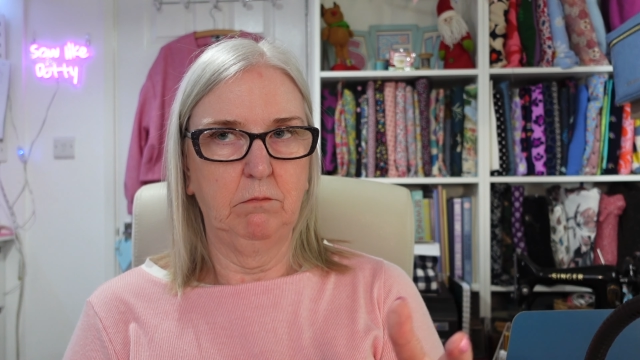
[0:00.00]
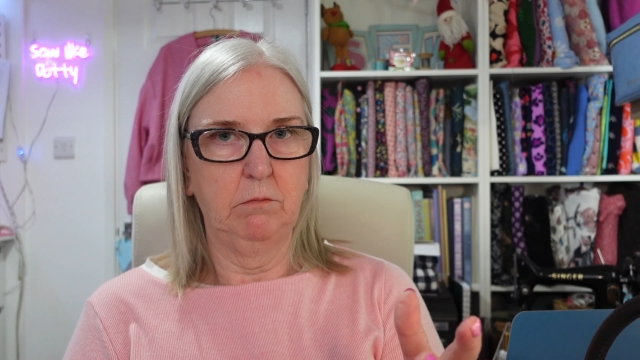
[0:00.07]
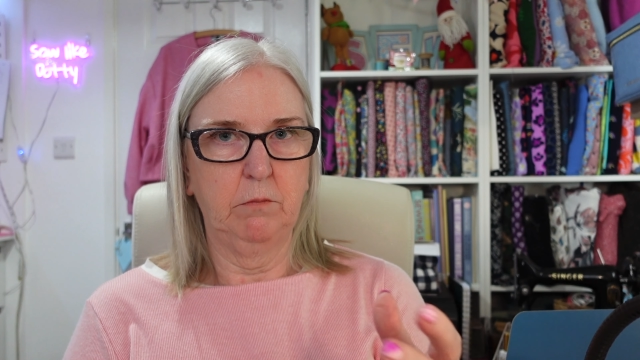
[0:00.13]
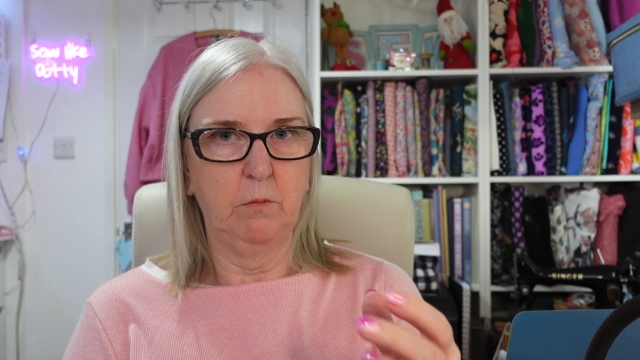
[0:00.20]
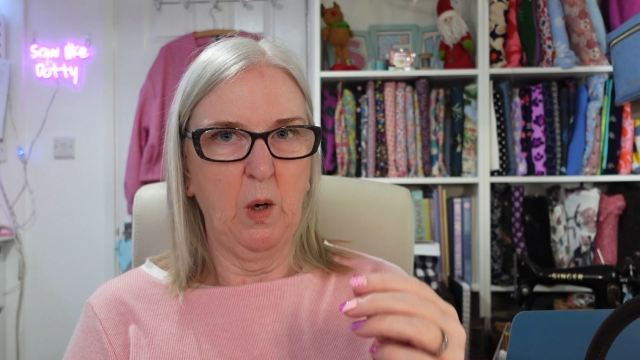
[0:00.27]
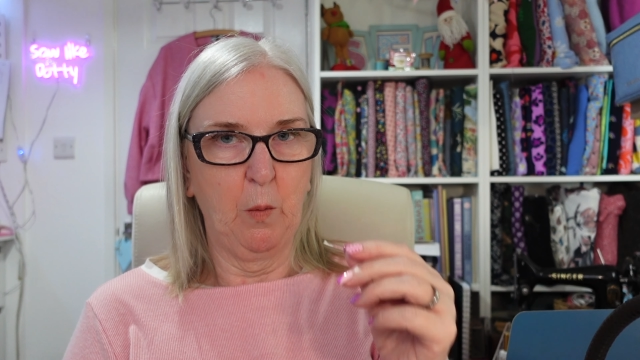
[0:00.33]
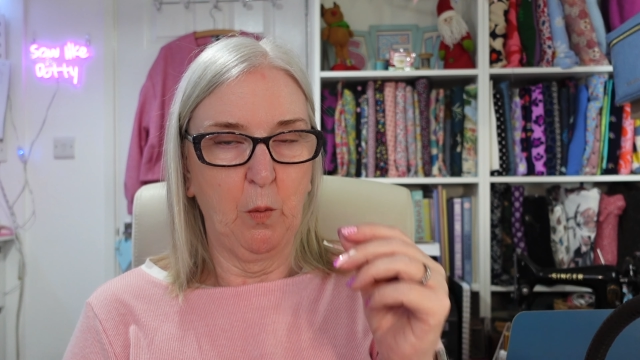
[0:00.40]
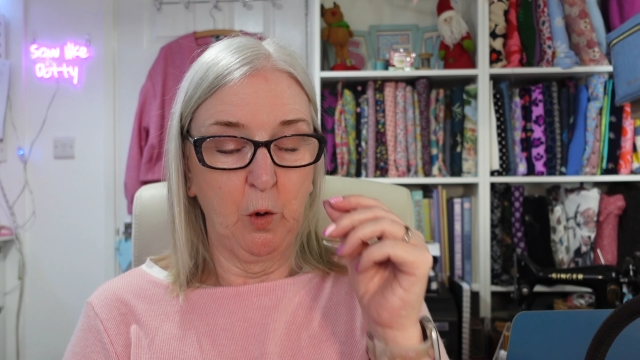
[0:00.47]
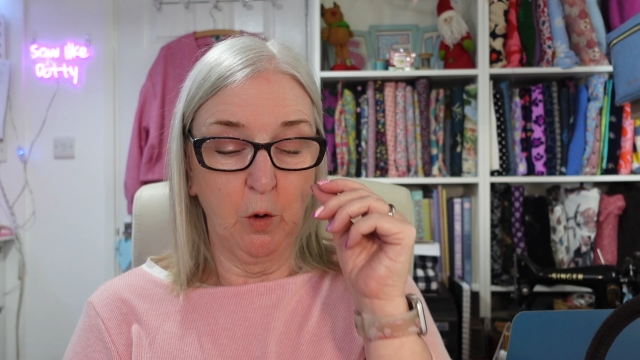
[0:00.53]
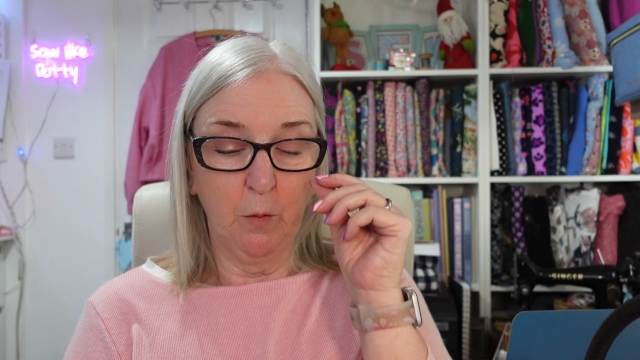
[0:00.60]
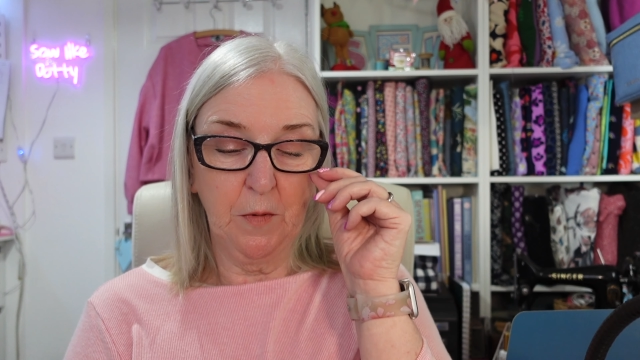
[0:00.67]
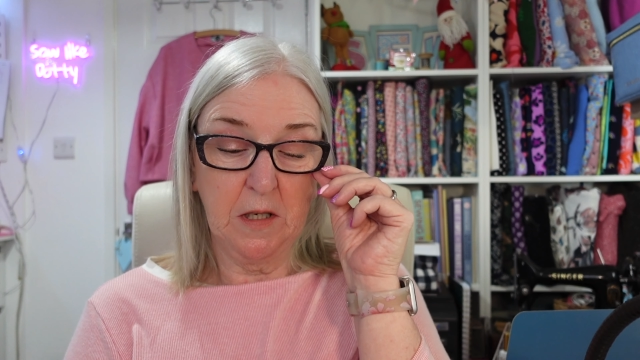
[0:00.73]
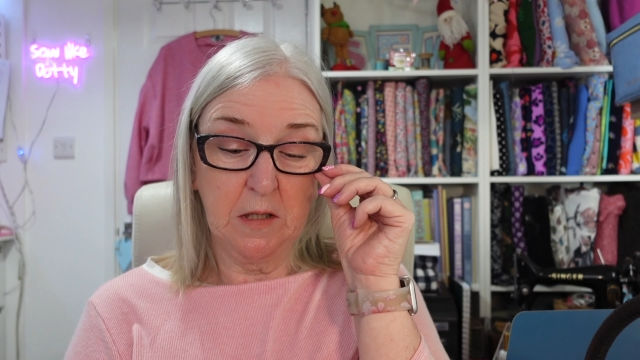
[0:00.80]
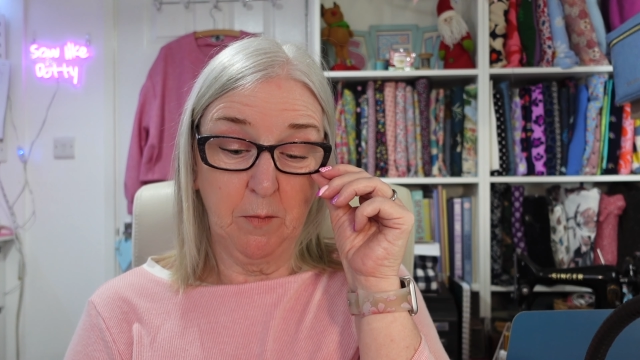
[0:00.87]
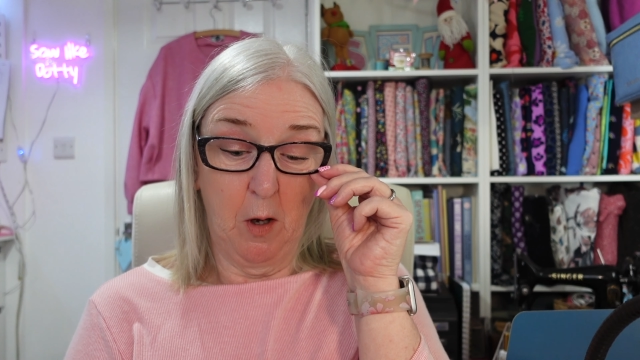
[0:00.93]
when I woke
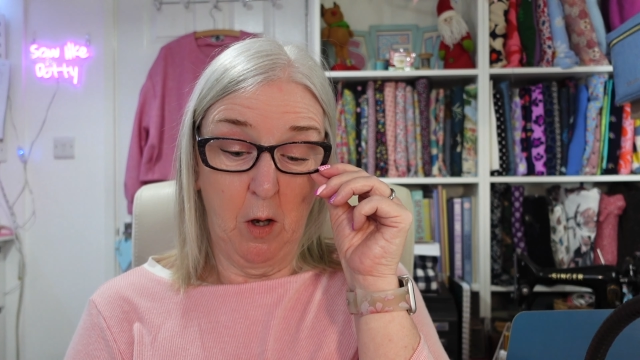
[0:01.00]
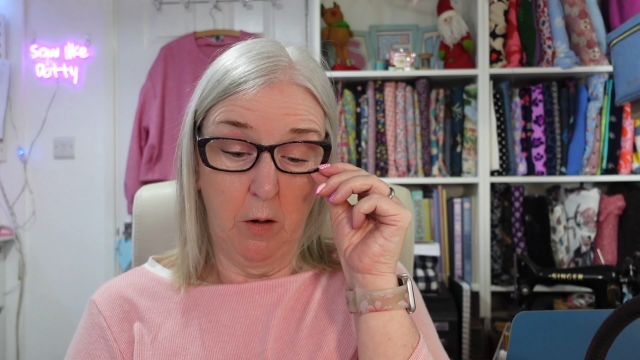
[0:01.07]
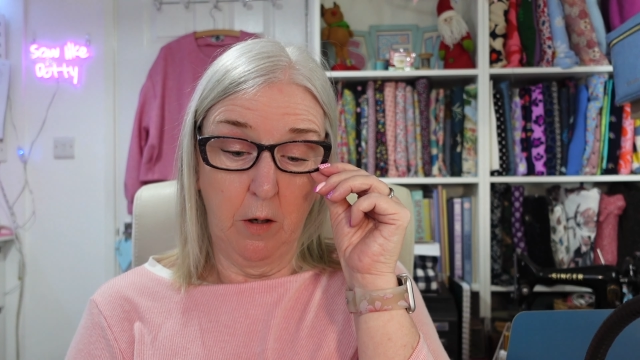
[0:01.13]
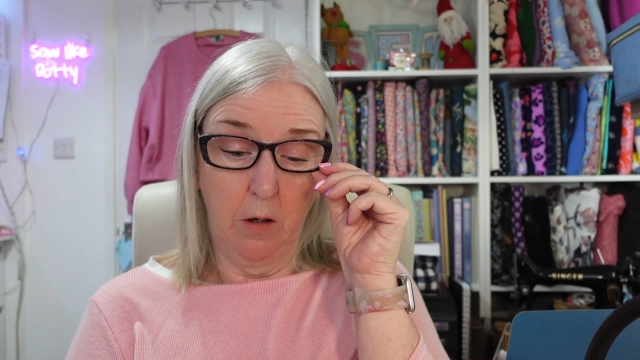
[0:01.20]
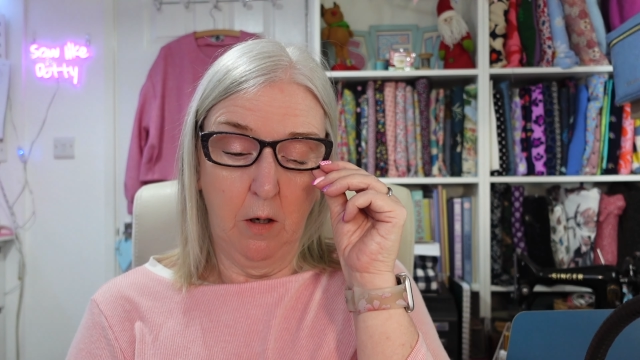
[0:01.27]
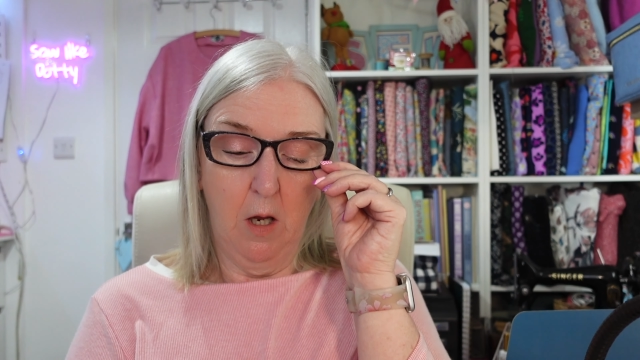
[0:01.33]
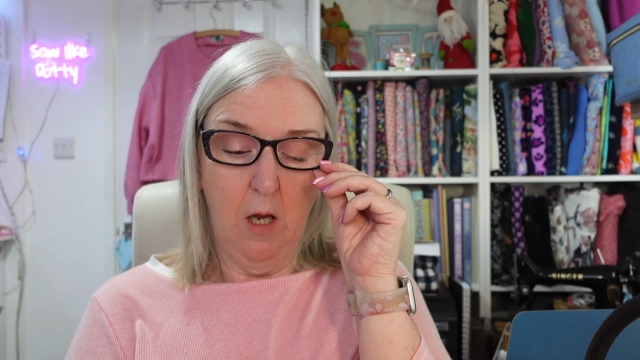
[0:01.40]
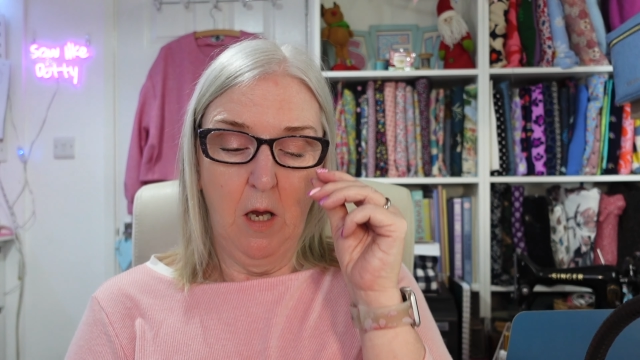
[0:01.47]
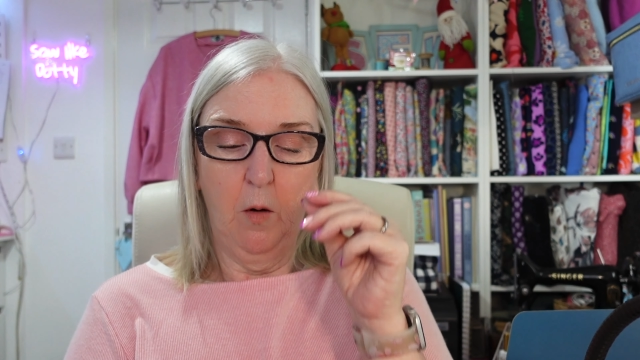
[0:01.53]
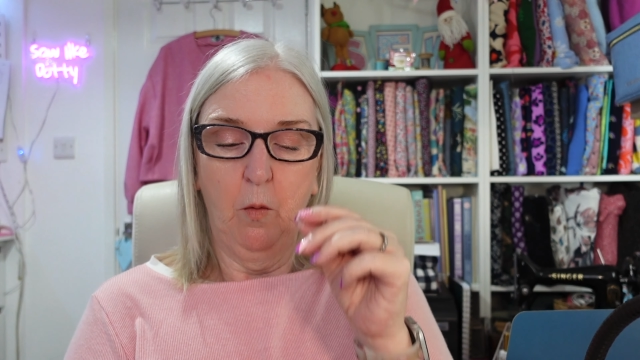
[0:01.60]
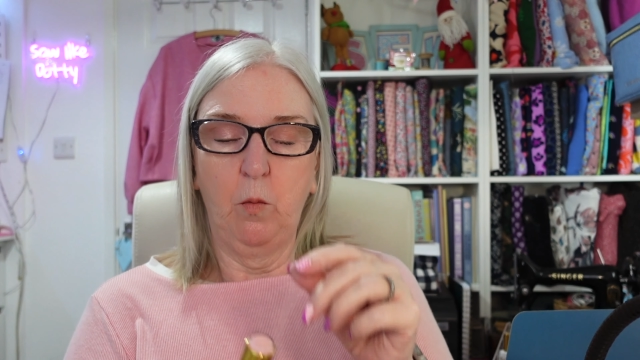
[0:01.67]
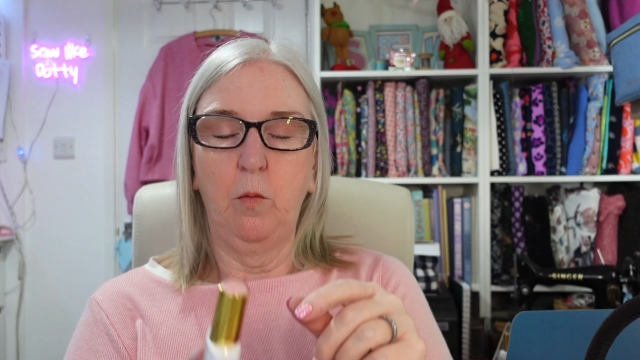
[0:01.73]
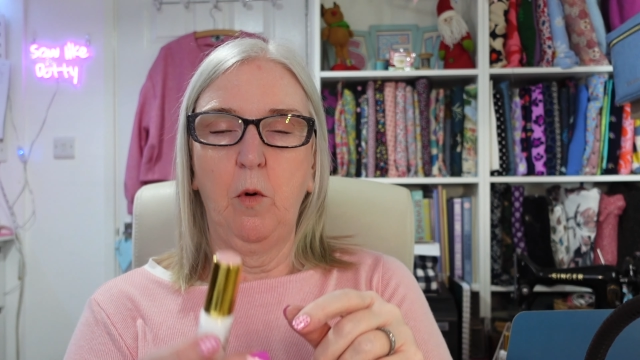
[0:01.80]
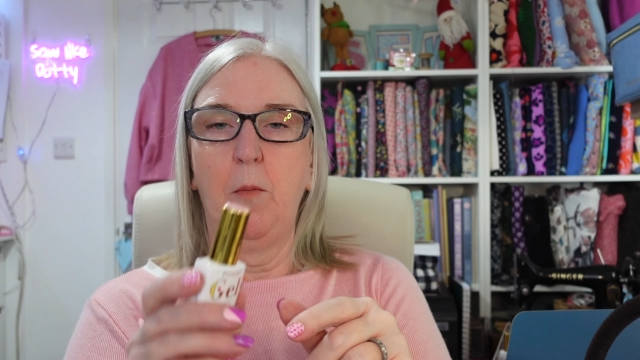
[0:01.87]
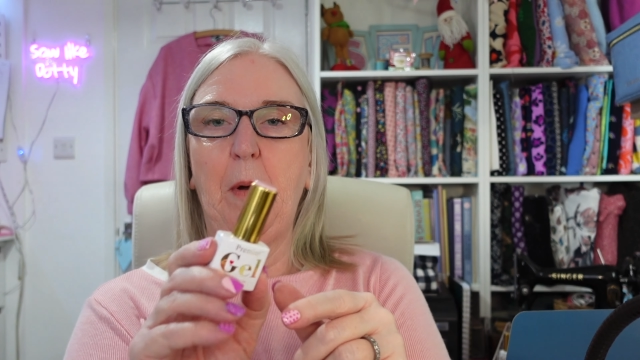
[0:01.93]
up this morning
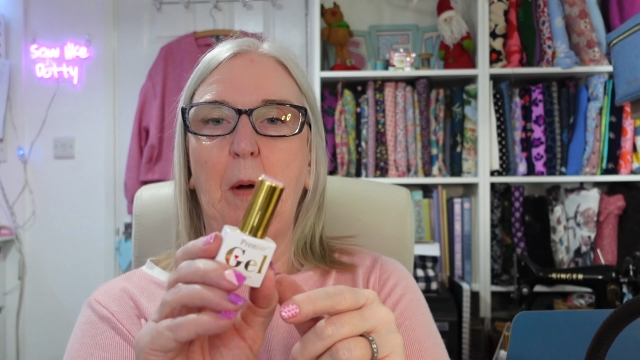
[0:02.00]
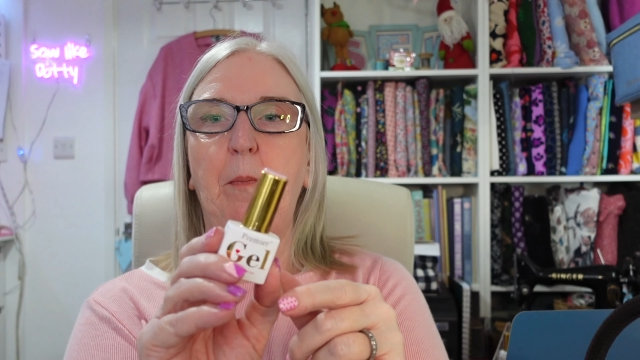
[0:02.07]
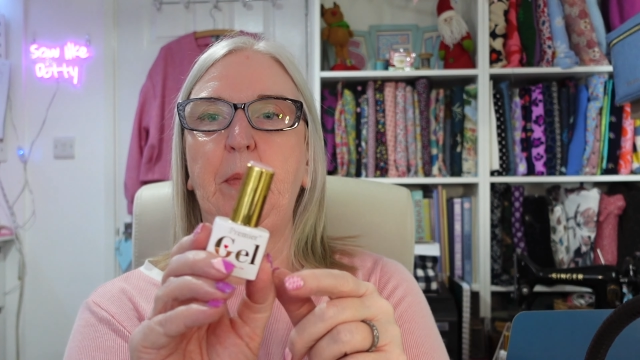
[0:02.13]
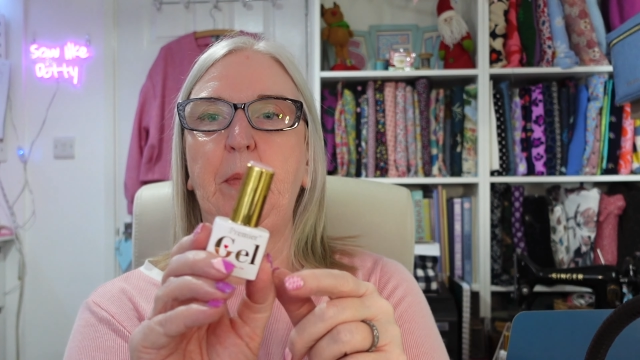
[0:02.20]
about